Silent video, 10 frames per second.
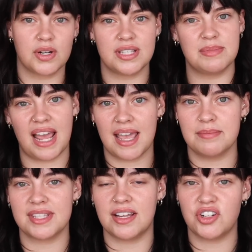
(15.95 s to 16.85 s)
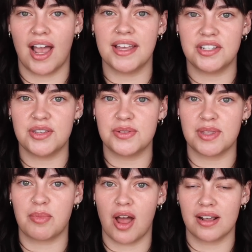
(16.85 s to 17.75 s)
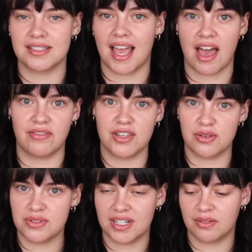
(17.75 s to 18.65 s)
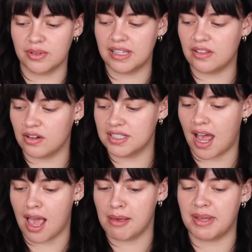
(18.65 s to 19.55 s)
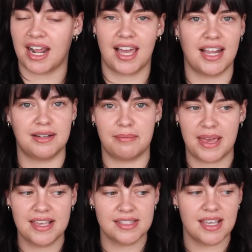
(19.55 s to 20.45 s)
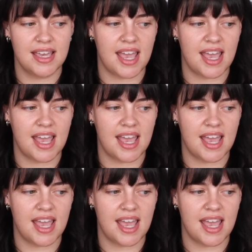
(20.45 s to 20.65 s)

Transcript: or sometimes I try to use the products I haven't used in a really long time and I kind of miss.